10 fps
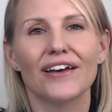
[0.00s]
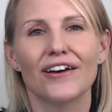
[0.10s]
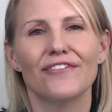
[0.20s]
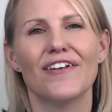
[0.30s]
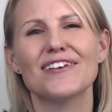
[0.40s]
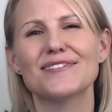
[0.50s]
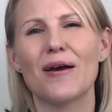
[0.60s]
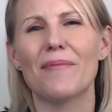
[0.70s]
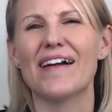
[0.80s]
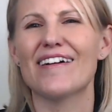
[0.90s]
First
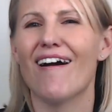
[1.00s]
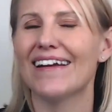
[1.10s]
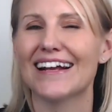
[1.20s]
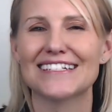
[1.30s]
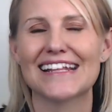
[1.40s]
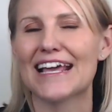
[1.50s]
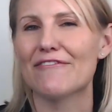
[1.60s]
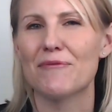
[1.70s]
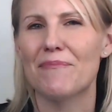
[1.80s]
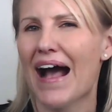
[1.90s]
up, I can't actually think
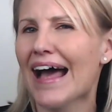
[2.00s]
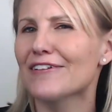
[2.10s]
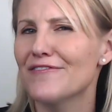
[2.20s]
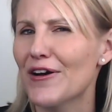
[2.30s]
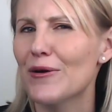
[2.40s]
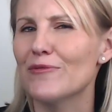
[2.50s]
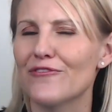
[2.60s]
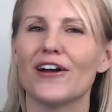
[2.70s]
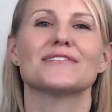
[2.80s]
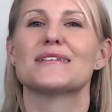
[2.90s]
of a bad film
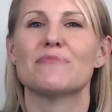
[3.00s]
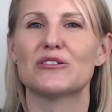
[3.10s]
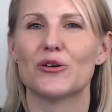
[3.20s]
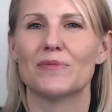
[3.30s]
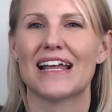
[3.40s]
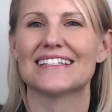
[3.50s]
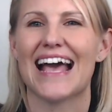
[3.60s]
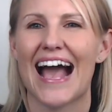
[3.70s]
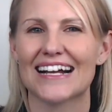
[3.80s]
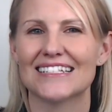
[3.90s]
Frances McDormand has
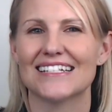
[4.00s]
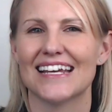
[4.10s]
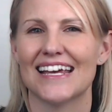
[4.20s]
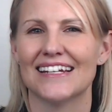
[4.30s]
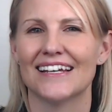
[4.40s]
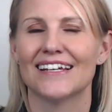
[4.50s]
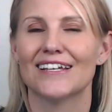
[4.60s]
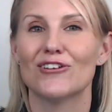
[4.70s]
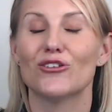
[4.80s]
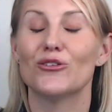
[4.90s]
acted in.
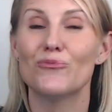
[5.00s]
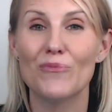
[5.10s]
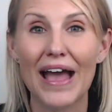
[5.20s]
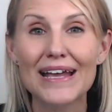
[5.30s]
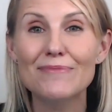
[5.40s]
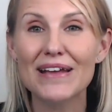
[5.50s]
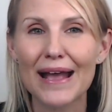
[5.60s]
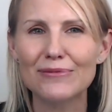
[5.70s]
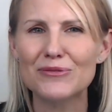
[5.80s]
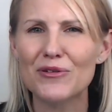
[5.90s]
You may be
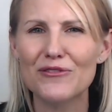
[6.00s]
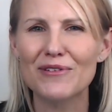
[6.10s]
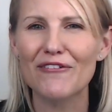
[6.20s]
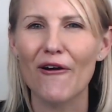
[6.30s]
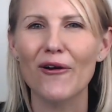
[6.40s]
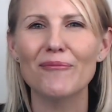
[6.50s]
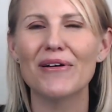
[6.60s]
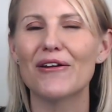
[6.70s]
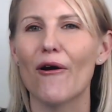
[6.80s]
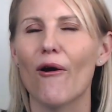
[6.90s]
able to prove me wrong,
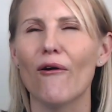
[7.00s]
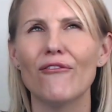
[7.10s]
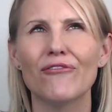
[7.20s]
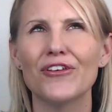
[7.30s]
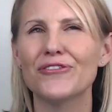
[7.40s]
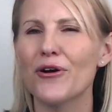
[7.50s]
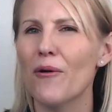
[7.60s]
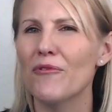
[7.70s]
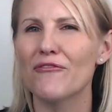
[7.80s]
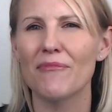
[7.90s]
but off the
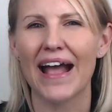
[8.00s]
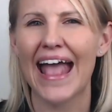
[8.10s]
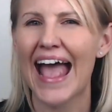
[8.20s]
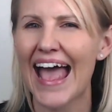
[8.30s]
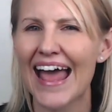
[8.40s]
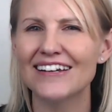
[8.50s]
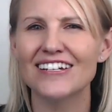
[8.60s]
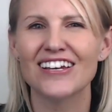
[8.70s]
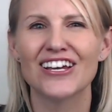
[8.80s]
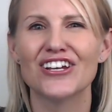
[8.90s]
top of my head,
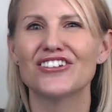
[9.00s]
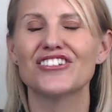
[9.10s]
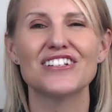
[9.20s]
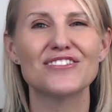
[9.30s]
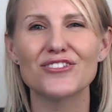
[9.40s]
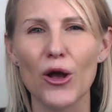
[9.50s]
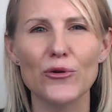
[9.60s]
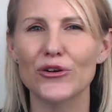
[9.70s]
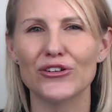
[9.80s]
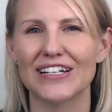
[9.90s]
she's
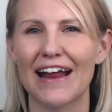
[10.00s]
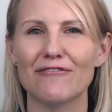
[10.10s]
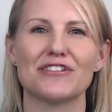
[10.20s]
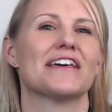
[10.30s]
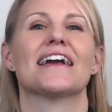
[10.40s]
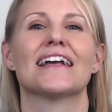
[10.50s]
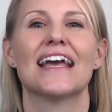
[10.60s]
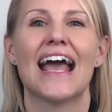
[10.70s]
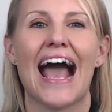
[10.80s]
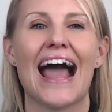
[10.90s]
so good in everything,
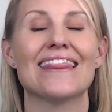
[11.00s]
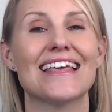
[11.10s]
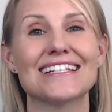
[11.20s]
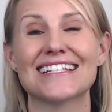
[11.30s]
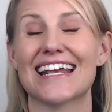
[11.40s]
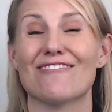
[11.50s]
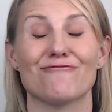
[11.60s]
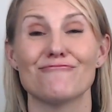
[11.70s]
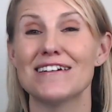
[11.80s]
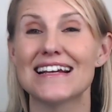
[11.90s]
and this
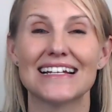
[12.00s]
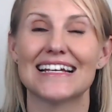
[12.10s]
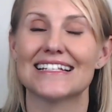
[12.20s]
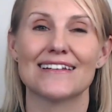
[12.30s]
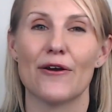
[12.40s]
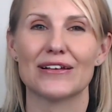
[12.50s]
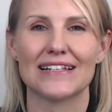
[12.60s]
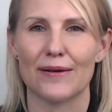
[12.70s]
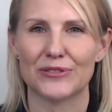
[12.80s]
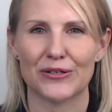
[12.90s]
really is no
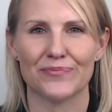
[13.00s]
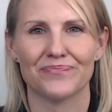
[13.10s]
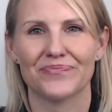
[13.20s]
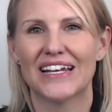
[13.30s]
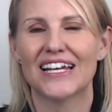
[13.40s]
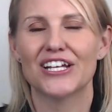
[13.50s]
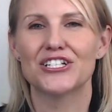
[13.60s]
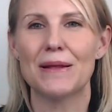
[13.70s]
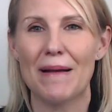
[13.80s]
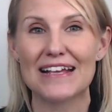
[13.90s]
exception.
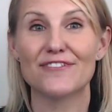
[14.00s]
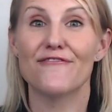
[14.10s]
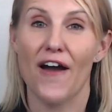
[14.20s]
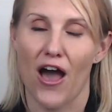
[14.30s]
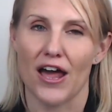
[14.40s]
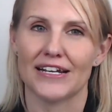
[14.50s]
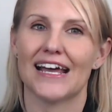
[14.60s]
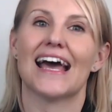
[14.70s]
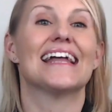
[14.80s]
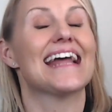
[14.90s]
She plays
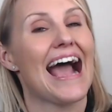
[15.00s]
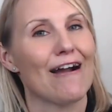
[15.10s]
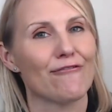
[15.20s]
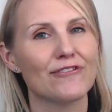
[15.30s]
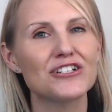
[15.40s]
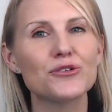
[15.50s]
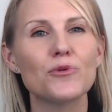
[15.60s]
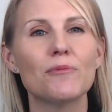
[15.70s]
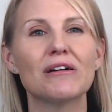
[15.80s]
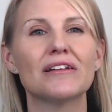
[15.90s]
Fern, an average
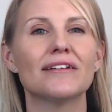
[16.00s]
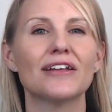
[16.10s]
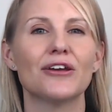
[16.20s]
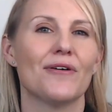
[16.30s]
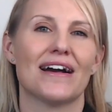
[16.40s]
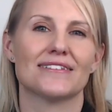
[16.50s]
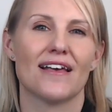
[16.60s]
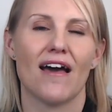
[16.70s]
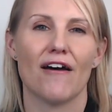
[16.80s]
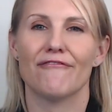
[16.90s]
woman who has
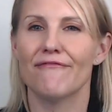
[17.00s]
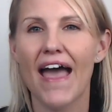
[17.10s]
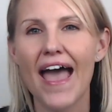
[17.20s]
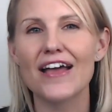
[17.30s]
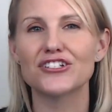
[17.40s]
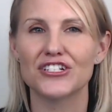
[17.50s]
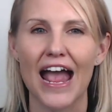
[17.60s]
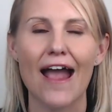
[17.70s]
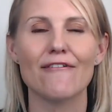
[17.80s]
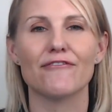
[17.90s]
her fair
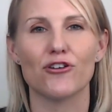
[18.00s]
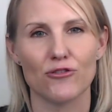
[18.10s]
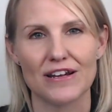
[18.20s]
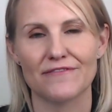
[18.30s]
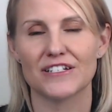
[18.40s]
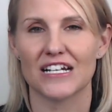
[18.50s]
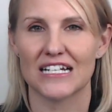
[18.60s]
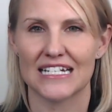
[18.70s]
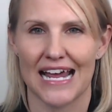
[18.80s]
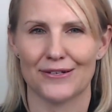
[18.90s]
share of grief to
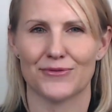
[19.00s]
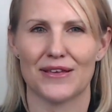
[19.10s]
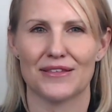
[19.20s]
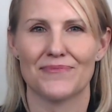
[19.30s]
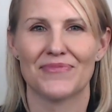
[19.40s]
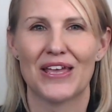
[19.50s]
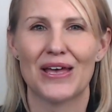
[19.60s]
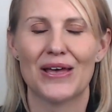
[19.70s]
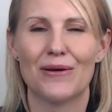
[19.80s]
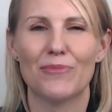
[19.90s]
contend with.
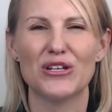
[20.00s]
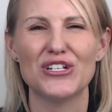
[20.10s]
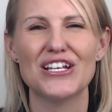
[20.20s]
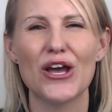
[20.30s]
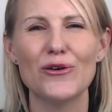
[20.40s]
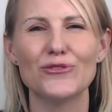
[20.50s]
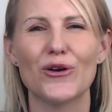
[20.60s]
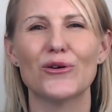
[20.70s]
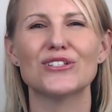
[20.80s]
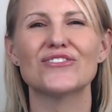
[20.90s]
But she goes
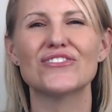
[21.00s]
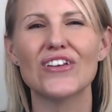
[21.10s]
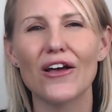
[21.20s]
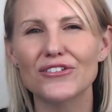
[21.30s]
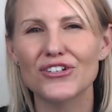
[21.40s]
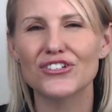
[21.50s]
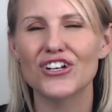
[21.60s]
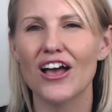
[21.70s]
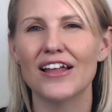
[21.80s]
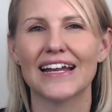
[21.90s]
on such a
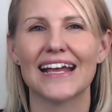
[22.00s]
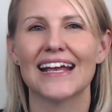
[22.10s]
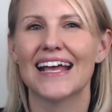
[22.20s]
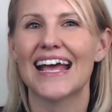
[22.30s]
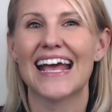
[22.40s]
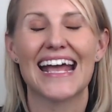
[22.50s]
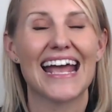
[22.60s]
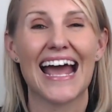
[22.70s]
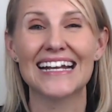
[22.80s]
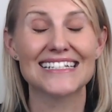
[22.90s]
journey,
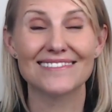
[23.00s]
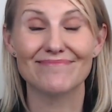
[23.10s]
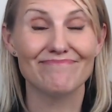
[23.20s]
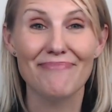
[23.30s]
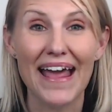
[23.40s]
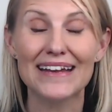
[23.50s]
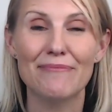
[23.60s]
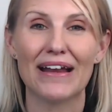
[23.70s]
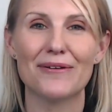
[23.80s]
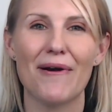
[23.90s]
and in many,
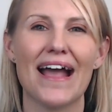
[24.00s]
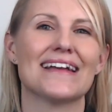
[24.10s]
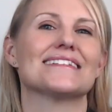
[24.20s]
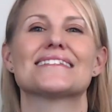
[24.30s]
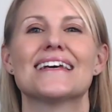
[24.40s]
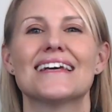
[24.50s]
many ways.